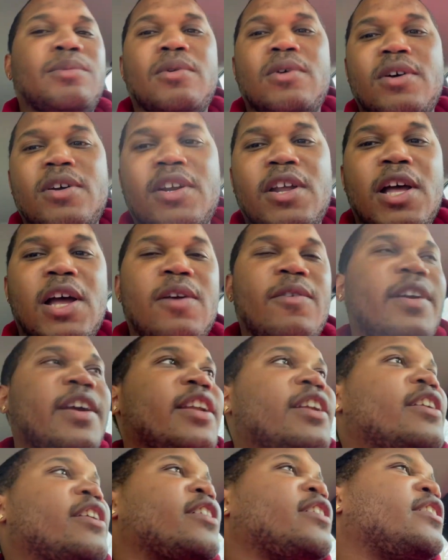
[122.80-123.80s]
pouring out
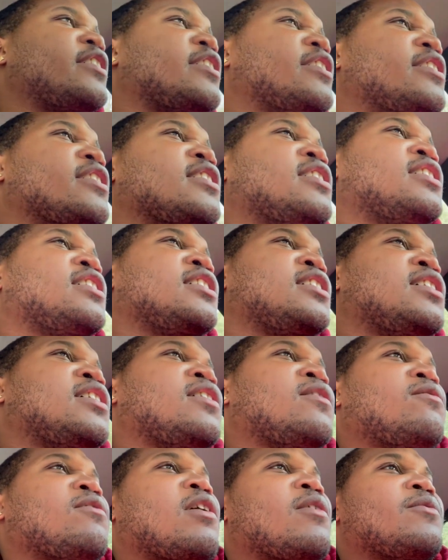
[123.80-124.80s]
raining earlier
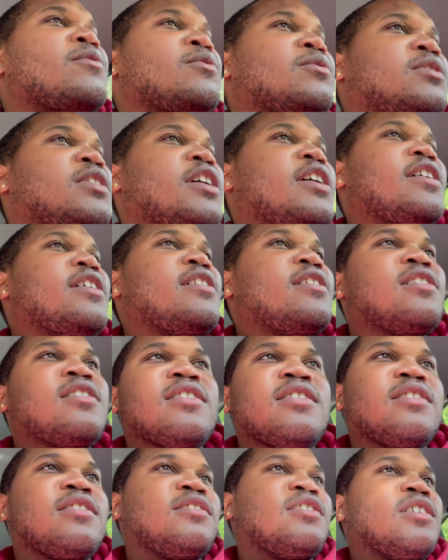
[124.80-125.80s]
was there.
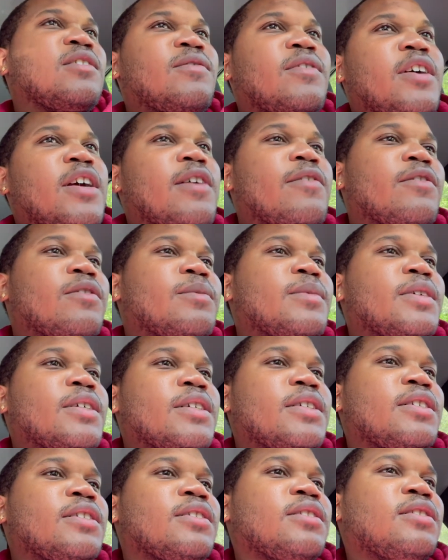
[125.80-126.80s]
It took forever,
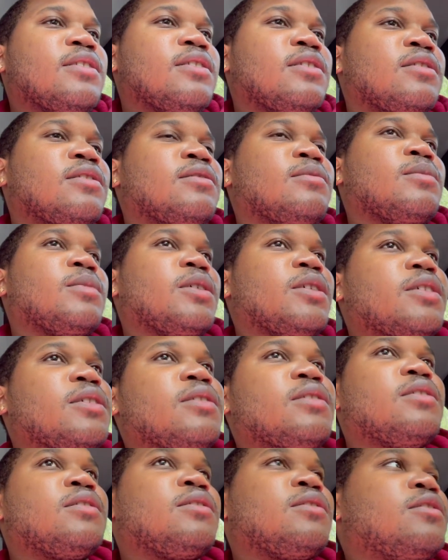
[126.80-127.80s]
man.
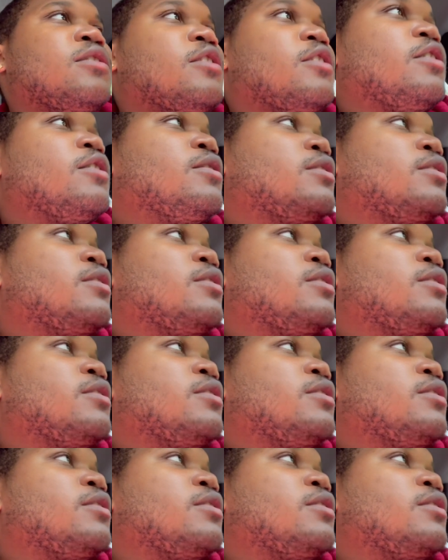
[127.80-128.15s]
But, you